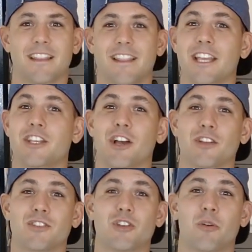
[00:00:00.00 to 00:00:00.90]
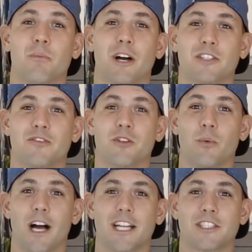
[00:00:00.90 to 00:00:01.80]
Thank y'all so much for
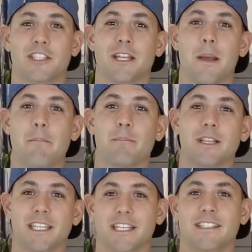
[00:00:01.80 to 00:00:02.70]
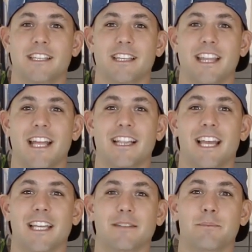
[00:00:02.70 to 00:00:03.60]
watching. Please hit that
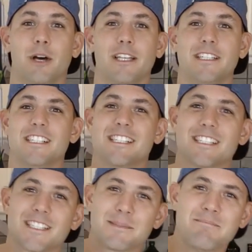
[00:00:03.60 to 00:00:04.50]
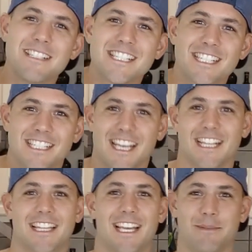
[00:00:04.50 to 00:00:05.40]
like button, smash
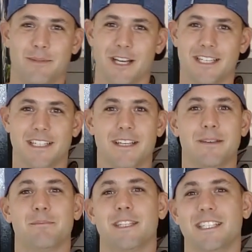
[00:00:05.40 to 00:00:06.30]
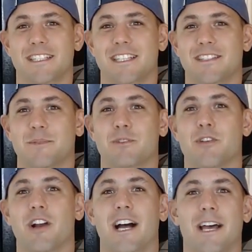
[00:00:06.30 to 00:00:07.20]
that like button. Please hit
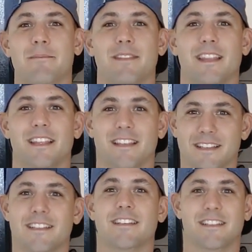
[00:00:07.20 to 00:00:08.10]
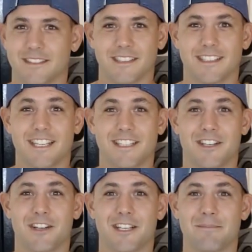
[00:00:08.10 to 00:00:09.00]
subscribe. Let's get to
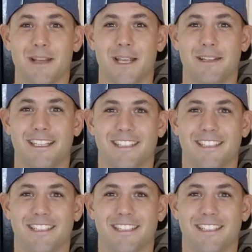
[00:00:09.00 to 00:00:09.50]
cooking, baby.